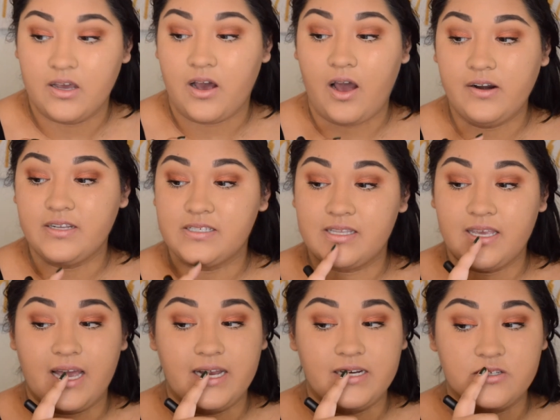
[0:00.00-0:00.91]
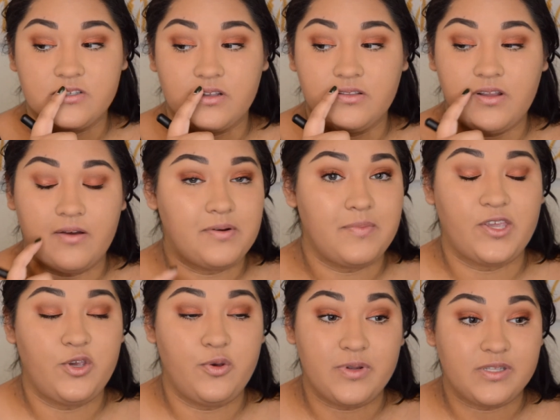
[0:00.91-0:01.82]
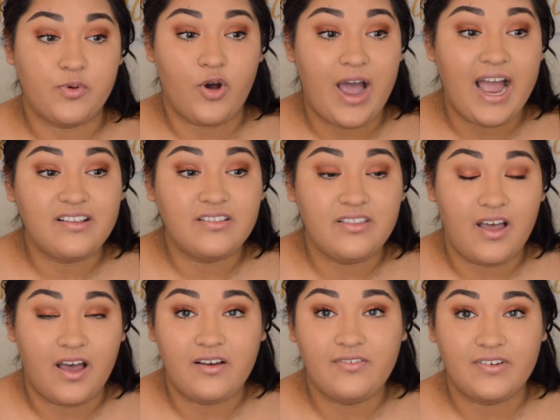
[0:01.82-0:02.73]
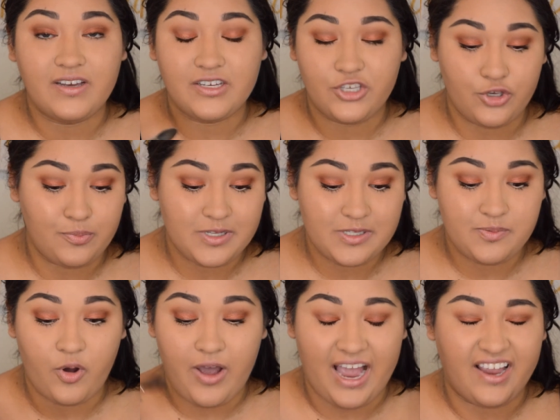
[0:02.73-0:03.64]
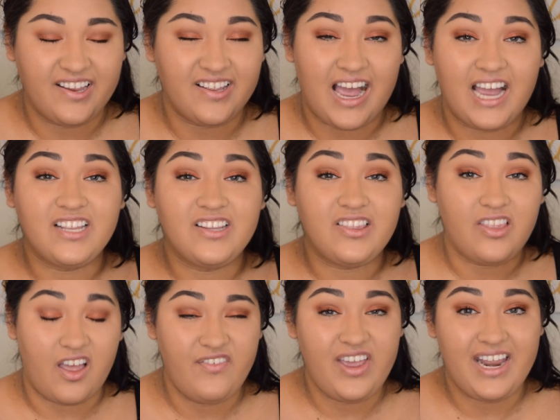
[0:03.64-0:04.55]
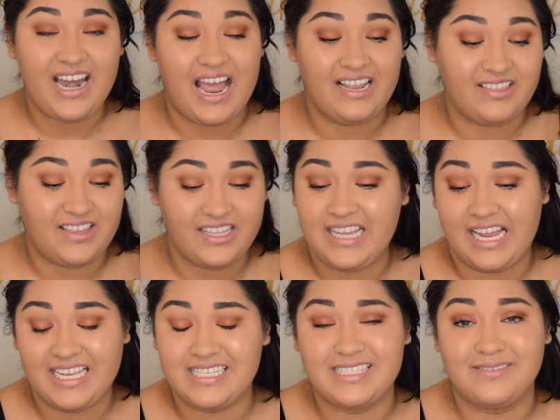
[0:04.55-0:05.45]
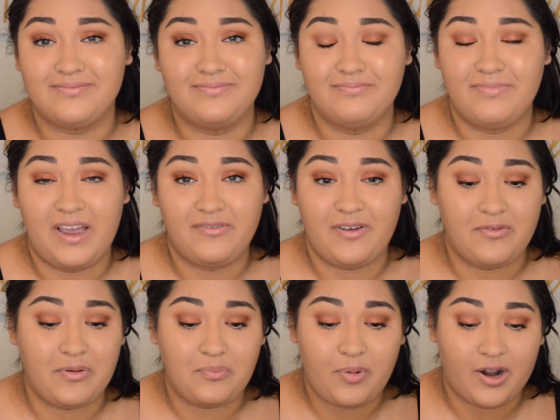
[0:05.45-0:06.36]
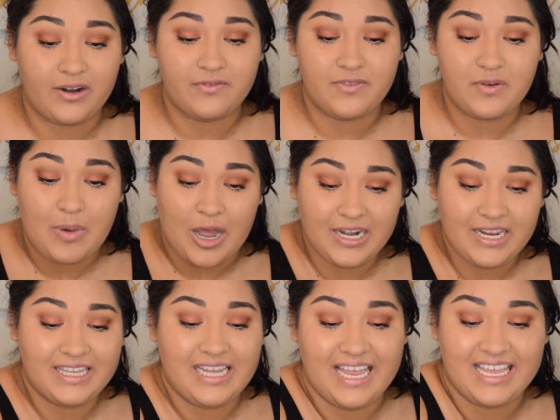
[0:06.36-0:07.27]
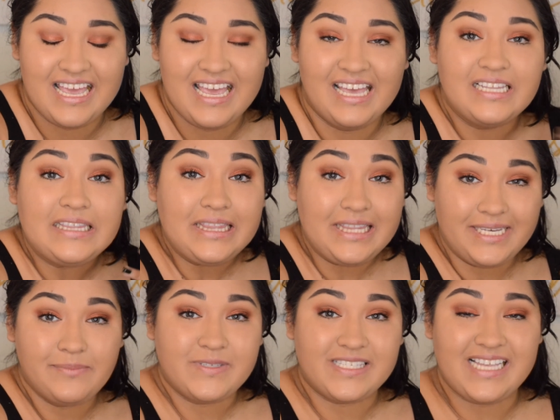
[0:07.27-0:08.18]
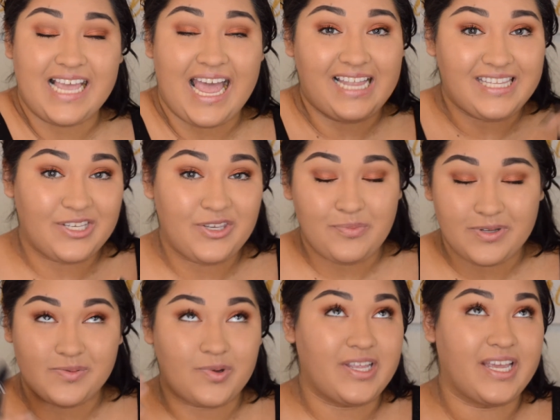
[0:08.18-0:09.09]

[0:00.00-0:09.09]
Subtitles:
Honestly, I just love it. My Cupid's bow. I love a Cupid's bow. I love it. I think that is my favorite part of the body, like lips and the Cupid's bow.